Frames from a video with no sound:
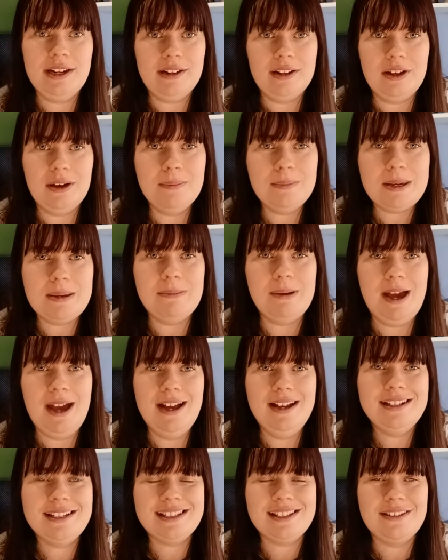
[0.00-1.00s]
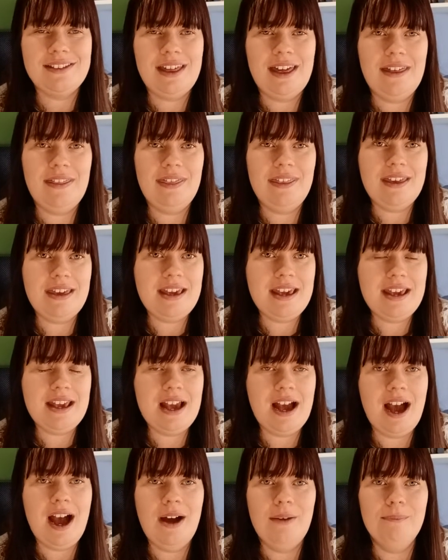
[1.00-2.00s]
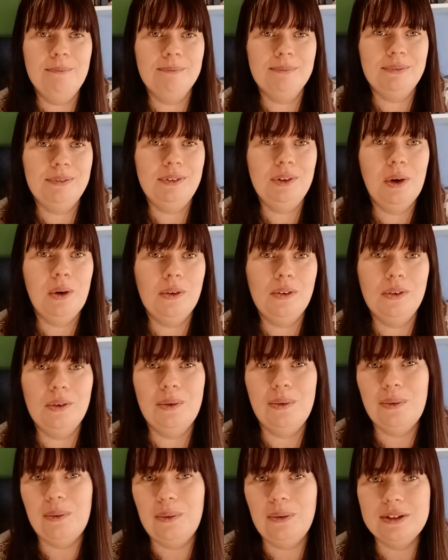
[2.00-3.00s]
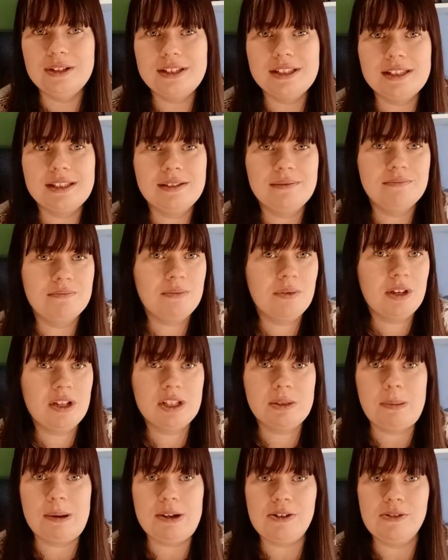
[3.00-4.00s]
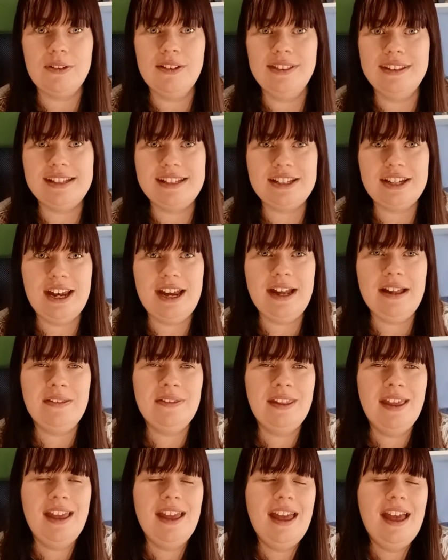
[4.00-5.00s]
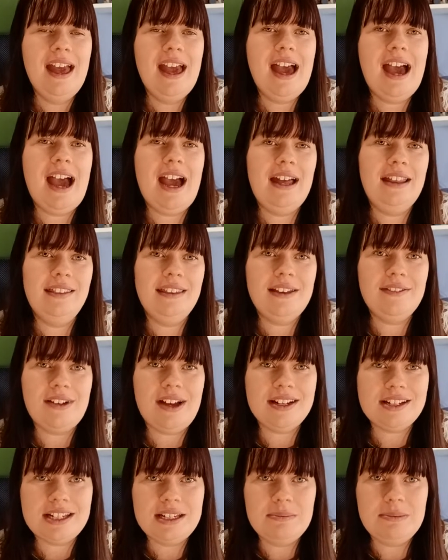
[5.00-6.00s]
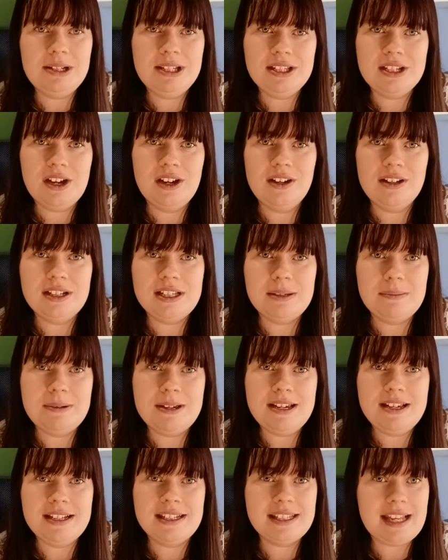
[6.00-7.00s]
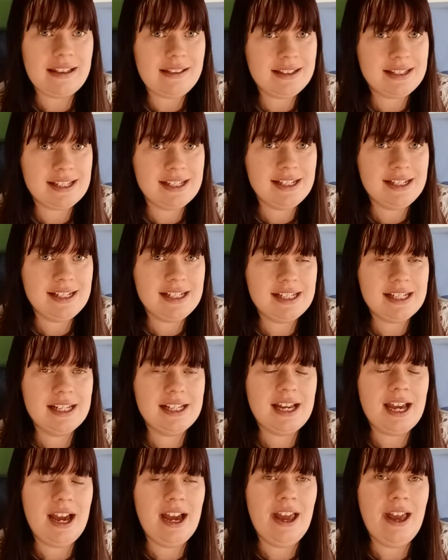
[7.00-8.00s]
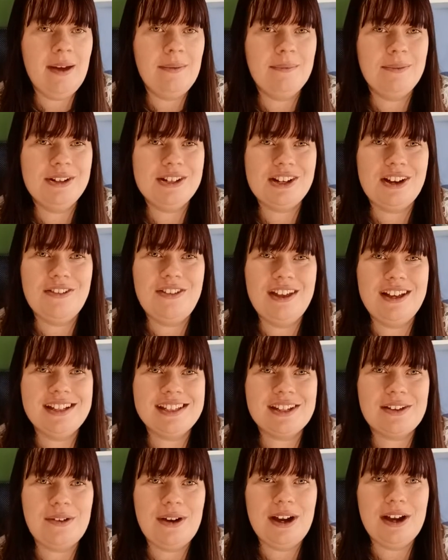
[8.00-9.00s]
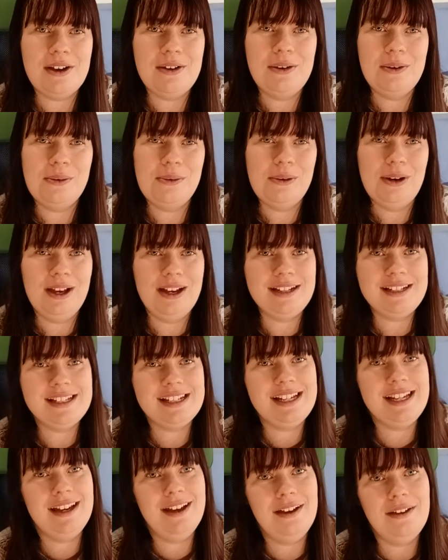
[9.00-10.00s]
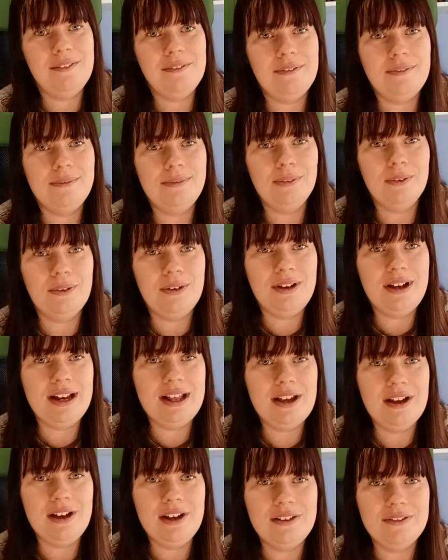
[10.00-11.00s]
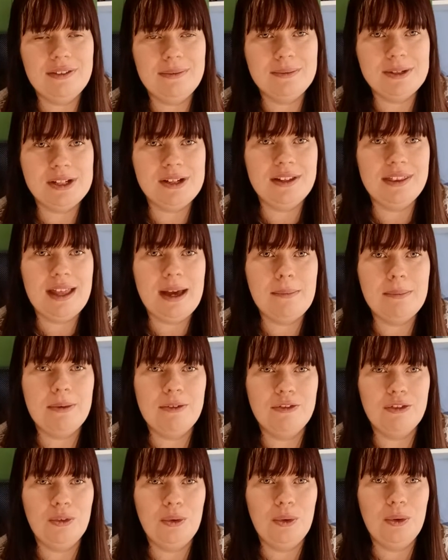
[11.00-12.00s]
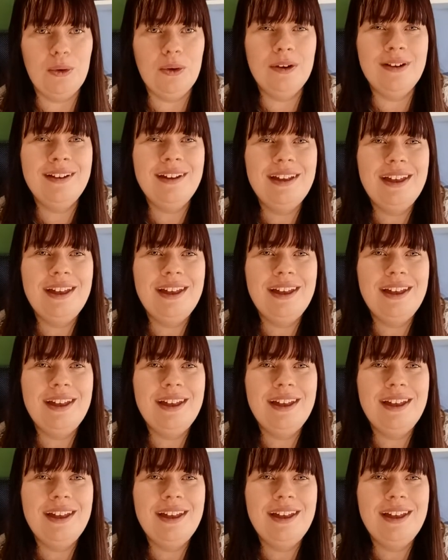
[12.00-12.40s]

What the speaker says: gummy bears, so they're the non-horse special run this year, and they've actually been done to be scented, which I think is quite a cool idea. I've not really heard of them doing that before.